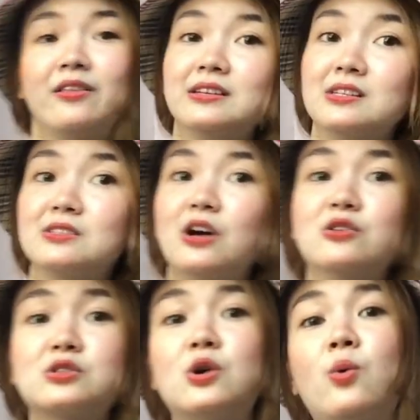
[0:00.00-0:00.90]
This is
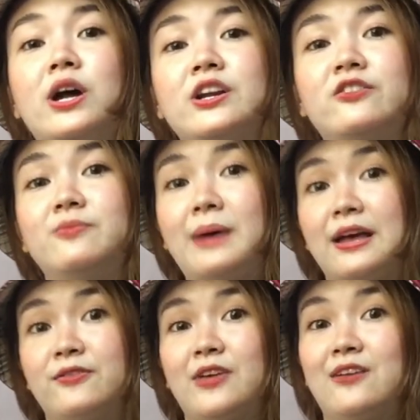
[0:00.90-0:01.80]
also one of
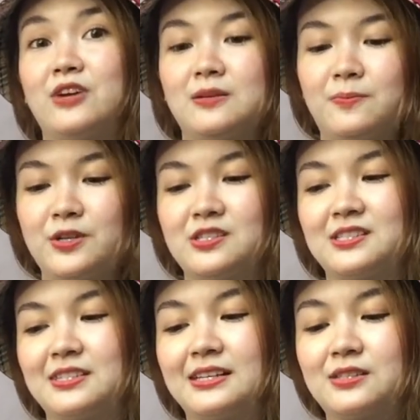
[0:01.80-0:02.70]
my favorite
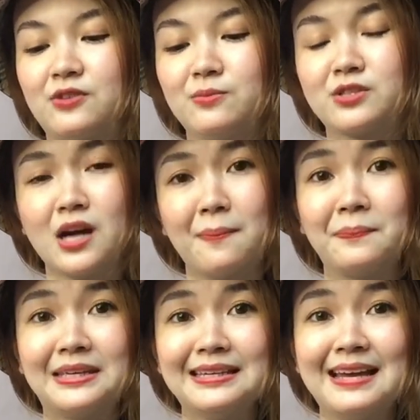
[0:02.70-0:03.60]
purchases from
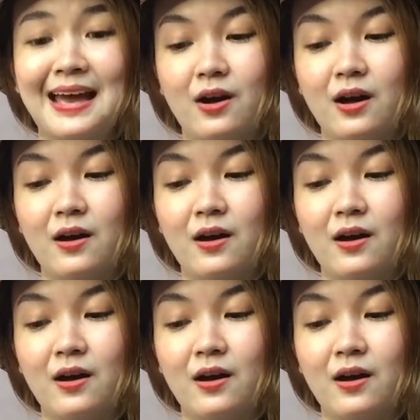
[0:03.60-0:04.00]
Shopee.